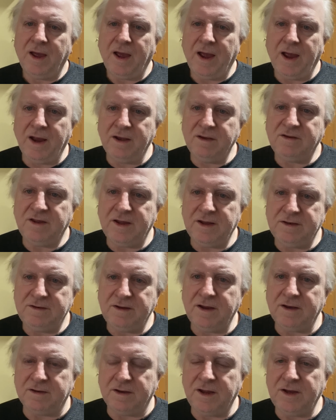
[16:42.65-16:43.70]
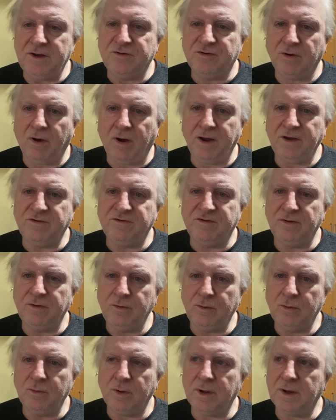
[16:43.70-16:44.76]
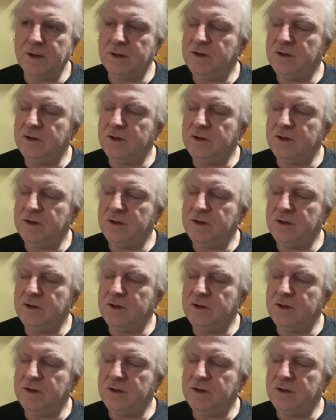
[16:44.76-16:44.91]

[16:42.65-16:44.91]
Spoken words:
And he did. He tried to